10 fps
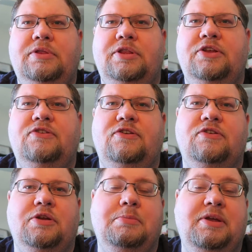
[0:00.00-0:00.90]
this is
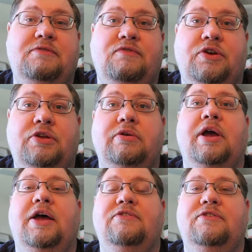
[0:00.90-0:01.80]
going to be for you
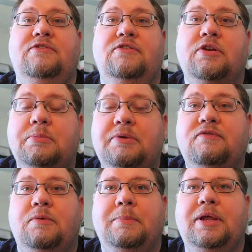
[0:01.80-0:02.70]
guys. This is going to be
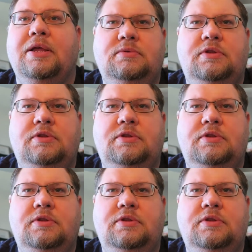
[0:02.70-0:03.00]
for me.